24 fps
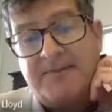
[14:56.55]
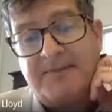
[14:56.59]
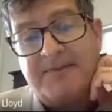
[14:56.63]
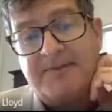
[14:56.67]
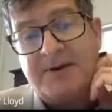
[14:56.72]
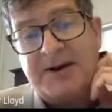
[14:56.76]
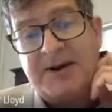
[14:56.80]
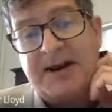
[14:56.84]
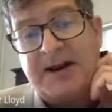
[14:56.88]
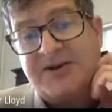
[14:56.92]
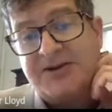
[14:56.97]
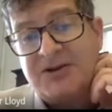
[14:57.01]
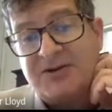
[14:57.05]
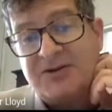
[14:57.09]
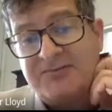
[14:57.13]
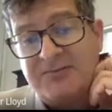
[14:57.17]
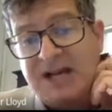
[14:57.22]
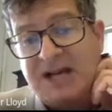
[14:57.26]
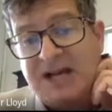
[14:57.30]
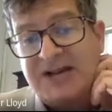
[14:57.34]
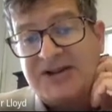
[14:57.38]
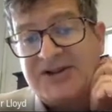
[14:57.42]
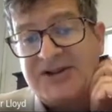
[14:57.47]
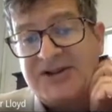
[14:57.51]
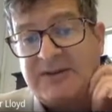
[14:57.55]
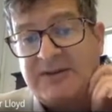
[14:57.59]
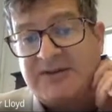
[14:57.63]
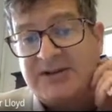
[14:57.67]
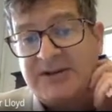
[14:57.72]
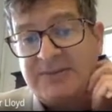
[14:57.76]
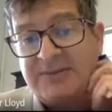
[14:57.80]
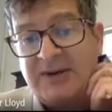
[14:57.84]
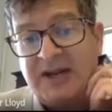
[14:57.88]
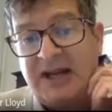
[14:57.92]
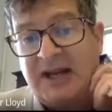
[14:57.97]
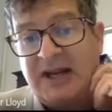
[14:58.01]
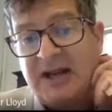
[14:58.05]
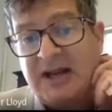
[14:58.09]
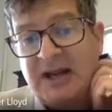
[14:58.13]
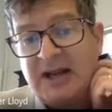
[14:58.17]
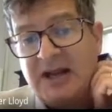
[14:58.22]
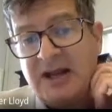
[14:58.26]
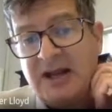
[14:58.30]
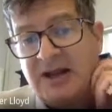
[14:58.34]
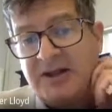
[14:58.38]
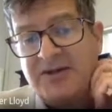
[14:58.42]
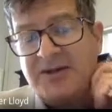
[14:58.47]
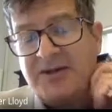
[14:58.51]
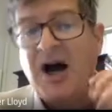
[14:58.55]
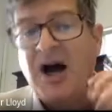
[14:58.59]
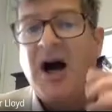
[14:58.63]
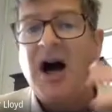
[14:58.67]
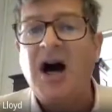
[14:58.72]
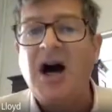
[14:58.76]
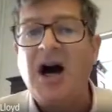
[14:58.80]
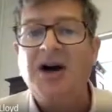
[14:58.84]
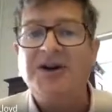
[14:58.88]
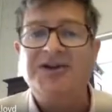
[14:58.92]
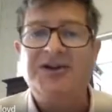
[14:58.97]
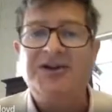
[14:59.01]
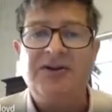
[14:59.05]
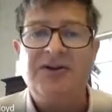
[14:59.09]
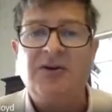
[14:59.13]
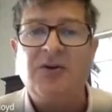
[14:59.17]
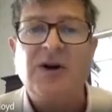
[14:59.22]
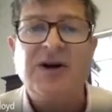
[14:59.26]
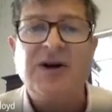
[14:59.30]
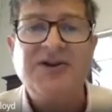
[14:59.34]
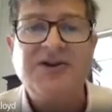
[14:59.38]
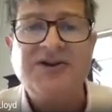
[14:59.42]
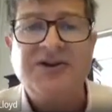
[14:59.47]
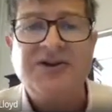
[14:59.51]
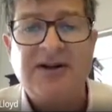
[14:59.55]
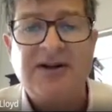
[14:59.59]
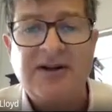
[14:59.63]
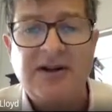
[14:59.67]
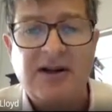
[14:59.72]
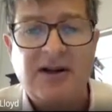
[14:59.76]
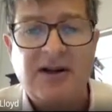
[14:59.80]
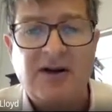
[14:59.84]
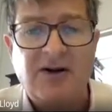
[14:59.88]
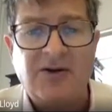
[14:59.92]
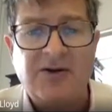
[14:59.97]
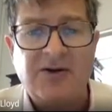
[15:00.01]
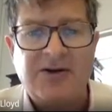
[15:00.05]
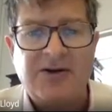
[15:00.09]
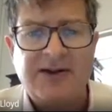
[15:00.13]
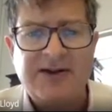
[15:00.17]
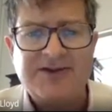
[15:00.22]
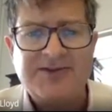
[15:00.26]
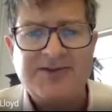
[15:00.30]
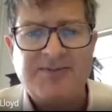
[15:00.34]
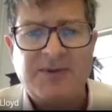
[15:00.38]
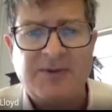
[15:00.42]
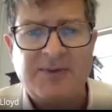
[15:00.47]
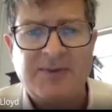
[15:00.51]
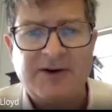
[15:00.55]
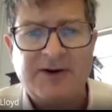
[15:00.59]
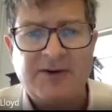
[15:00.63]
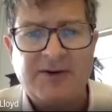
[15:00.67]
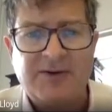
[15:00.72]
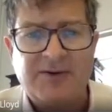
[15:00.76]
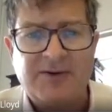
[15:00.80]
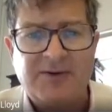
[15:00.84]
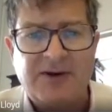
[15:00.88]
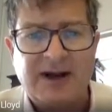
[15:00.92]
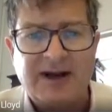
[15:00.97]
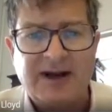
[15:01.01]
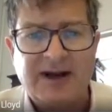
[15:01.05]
But to me, it seems to be the heart of the question, although that's probably not the right